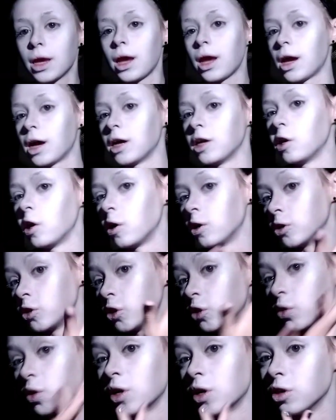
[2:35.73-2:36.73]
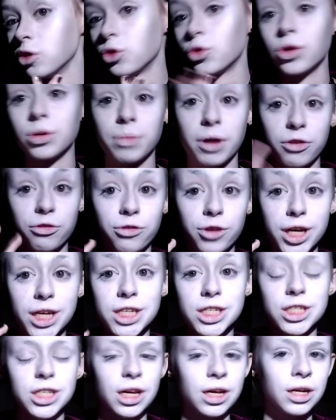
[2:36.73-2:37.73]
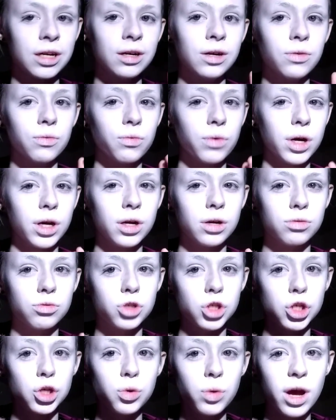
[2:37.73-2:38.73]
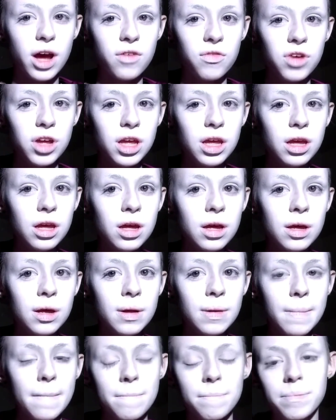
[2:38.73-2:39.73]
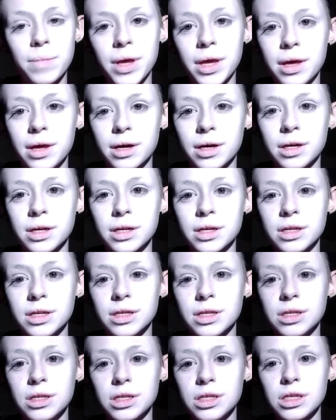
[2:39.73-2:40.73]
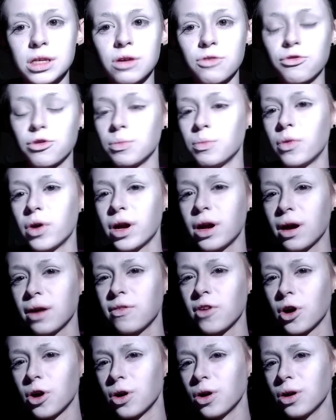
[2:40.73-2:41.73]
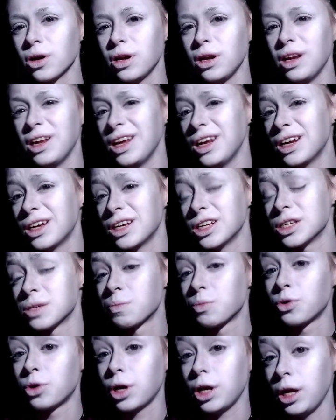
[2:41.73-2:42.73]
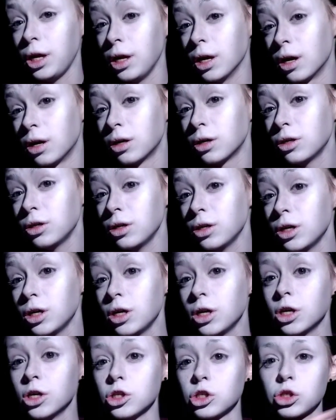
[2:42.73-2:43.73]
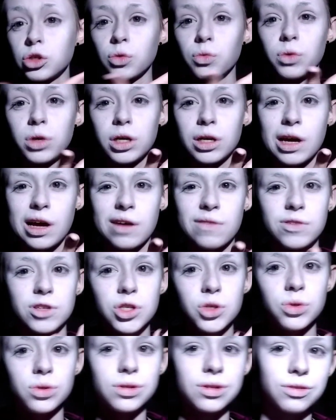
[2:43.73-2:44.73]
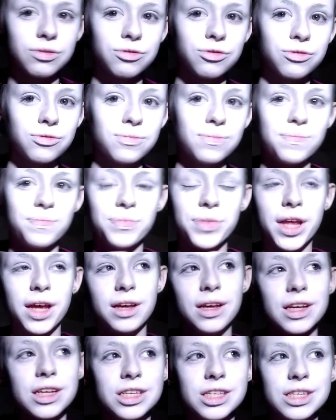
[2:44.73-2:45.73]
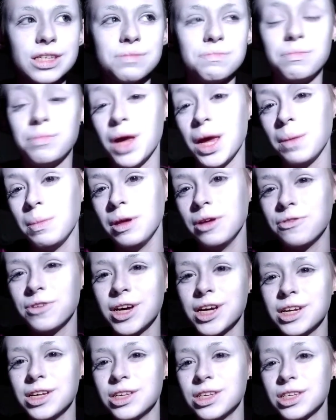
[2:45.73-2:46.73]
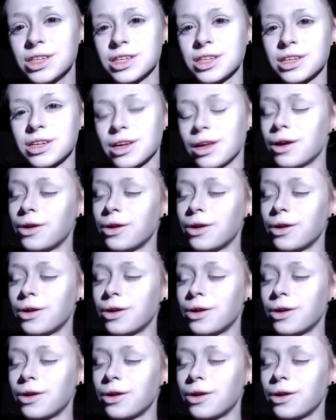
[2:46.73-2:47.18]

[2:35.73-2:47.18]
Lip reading: And I also contoured my face. I didn't want to go too heavy, because from what I've heard, Nina is pretty young, so I want to have a sort of, I guess, baby face.